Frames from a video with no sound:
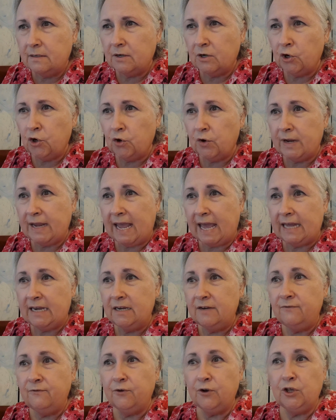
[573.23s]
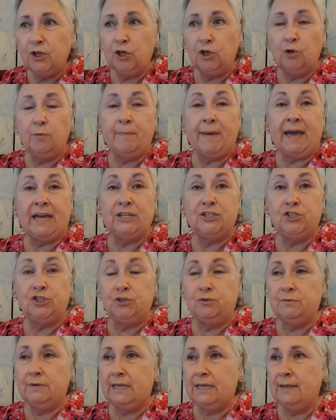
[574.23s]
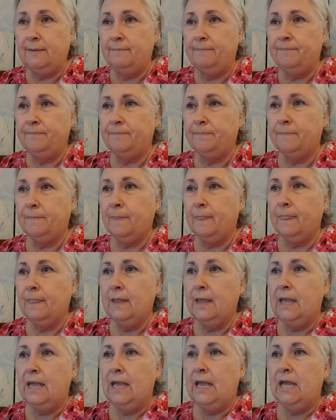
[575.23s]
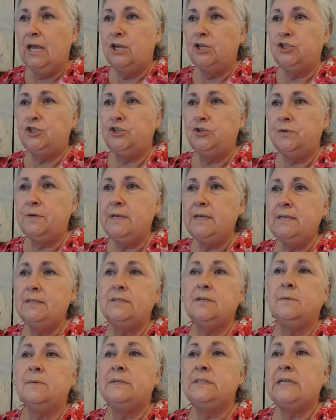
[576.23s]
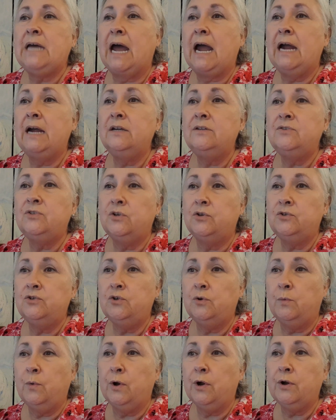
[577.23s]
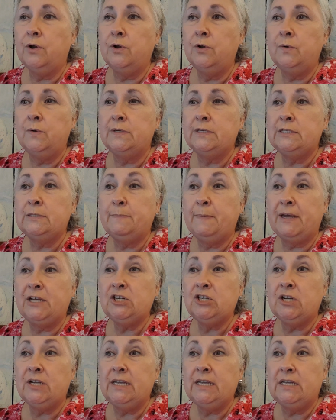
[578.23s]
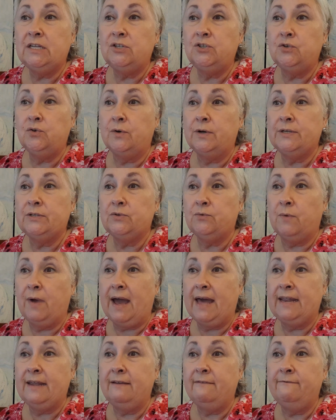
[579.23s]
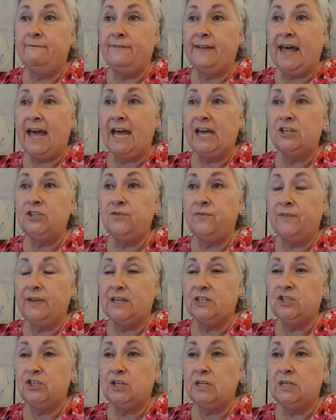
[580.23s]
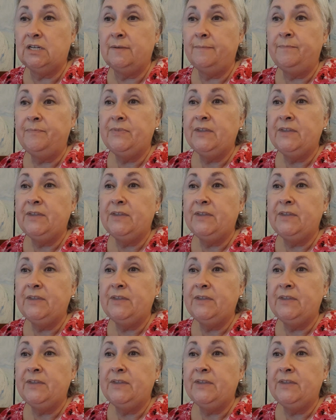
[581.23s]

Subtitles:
Created for You by Judy. Judy is a retired social worker who especially enjoys writing flash fiction.